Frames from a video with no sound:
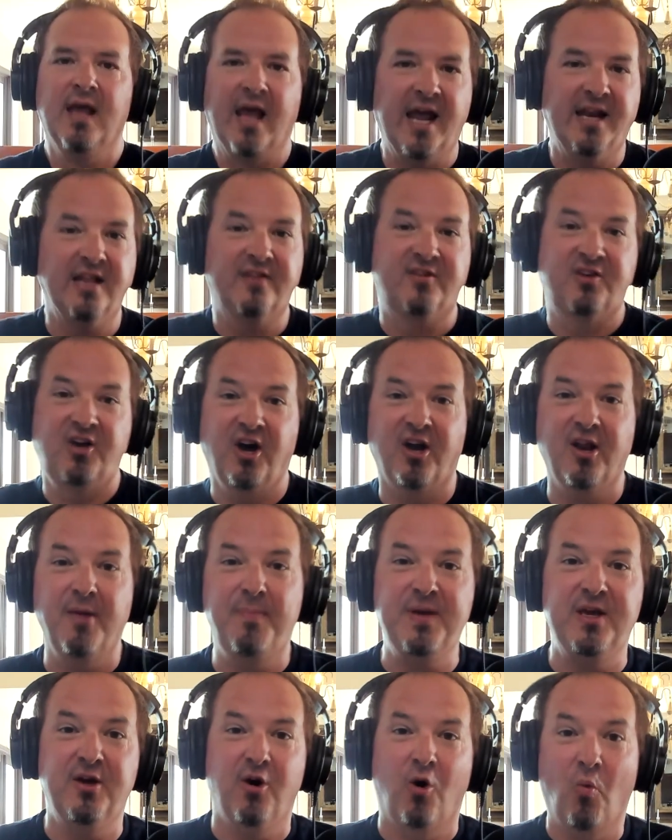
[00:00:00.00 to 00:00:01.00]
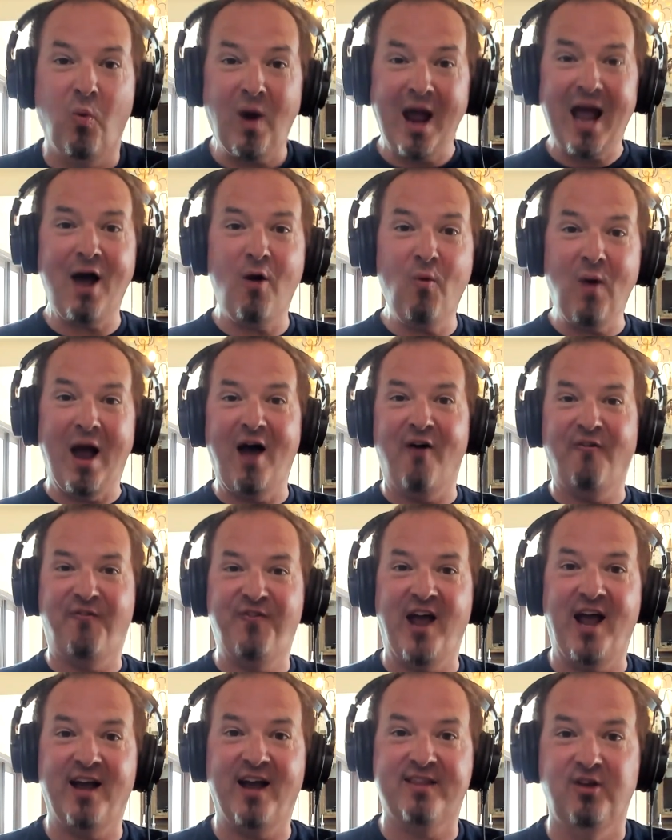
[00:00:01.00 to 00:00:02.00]
And it's going to be a wow
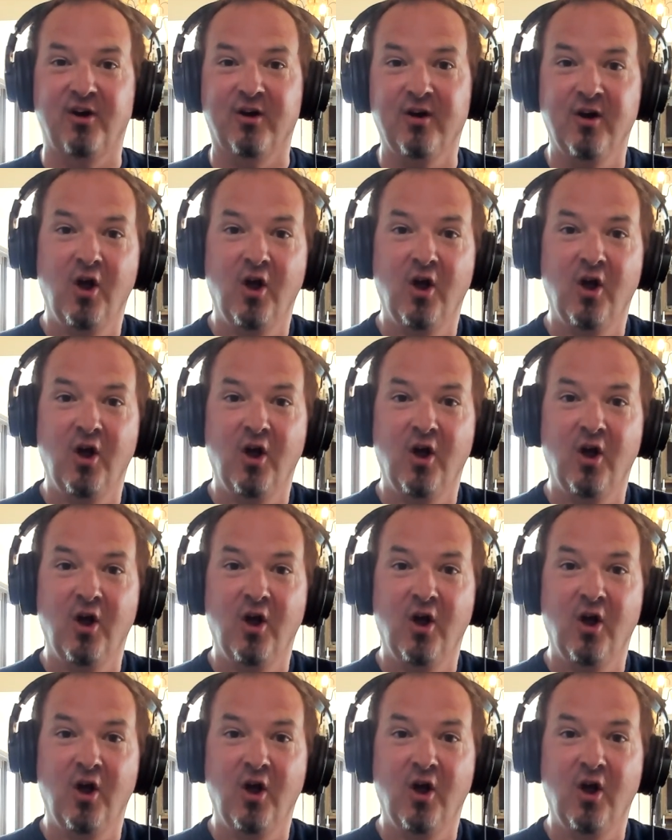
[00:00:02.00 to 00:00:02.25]
factor